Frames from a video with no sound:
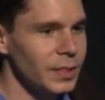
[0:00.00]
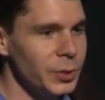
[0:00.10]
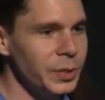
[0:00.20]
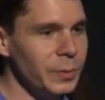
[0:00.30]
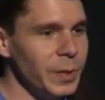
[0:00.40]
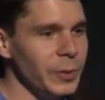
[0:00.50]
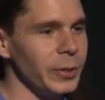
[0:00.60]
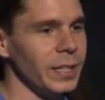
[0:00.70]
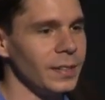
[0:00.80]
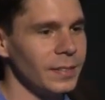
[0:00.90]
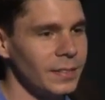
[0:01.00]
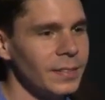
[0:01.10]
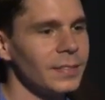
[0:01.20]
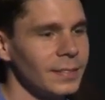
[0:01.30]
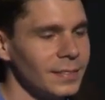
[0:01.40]
You can reboot it
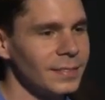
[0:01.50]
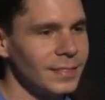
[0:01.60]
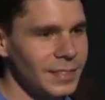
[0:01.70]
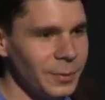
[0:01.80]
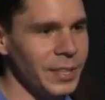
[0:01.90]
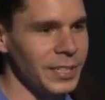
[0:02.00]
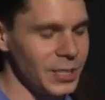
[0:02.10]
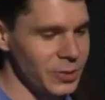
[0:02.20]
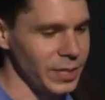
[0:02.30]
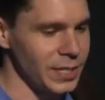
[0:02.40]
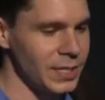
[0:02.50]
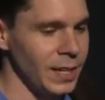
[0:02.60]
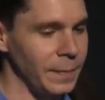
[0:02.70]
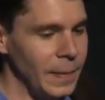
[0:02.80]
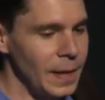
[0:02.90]
with constraints. Yep.